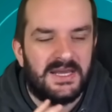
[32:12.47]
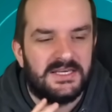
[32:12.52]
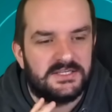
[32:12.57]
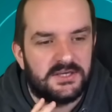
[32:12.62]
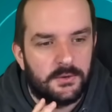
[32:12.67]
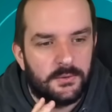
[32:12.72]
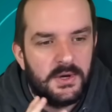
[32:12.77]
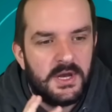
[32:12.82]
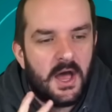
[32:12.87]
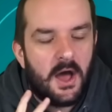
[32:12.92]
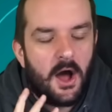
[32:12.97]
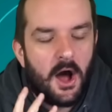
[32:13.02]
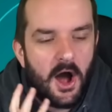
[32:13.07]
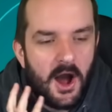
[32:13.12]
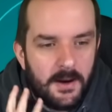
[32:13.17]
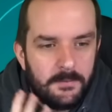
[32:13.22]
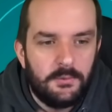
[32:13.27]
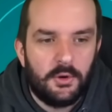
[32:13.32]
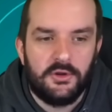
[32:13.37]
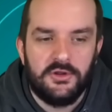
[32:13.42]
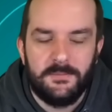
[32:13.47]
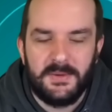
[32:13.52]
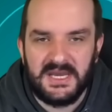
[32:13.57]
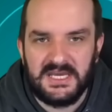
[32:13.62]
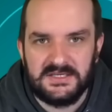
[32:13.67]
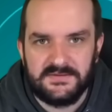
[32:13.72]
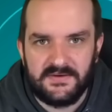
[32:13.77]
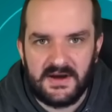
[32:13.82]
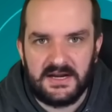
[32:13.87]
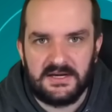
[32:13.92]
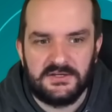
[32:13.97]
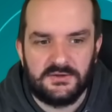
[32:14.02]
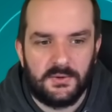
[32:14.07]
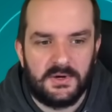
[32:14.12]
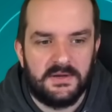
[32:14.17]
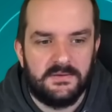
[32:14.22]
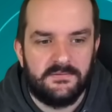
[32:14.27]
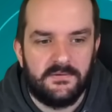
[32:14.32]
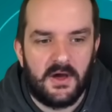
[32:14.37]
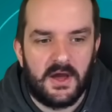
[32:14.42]
So I'm not the biggest fan of
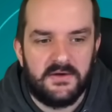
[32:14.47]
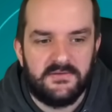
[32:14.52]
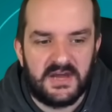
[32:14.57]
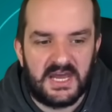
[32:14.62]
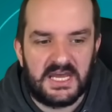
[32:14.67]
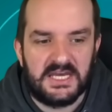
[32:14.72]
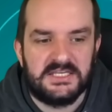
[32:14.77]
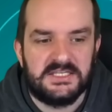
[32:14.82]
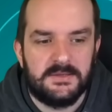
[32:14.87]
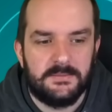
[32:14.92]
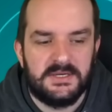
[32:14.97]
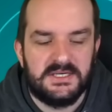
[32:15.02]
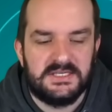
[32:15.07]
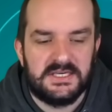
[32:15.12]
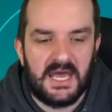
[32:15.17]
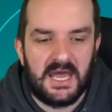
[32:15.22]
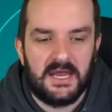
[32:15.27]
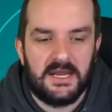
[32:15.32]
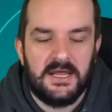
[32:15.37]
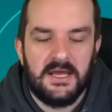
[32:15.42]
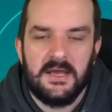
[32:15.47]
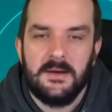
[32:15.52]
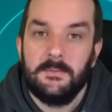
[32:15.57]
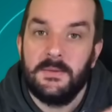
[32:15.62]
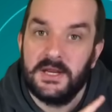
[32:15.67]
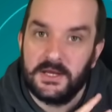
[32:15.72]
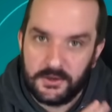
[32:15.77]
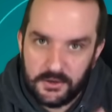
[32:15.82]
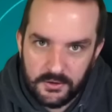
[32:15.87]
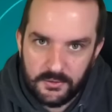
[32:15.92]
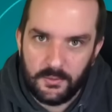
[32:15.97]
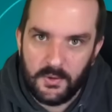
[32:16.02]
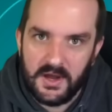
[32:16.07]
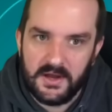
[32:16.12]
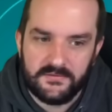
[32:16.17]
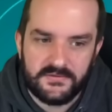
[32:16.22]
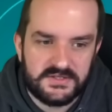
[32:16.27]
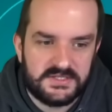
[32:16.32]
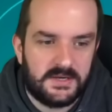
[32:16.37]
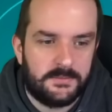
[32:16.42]
25, it has to be said, but it could
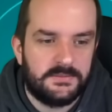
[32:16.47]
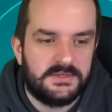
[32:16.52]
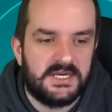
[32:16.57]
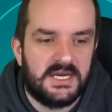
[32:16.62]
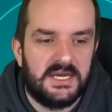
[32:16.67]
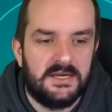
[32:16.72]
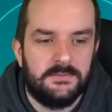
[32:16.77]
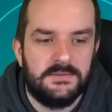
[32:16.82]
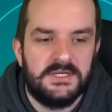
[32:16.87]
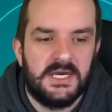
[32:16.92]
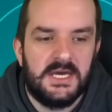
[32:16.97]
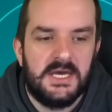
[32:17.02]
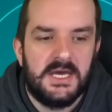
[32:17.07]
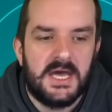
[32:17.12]
work for some teams.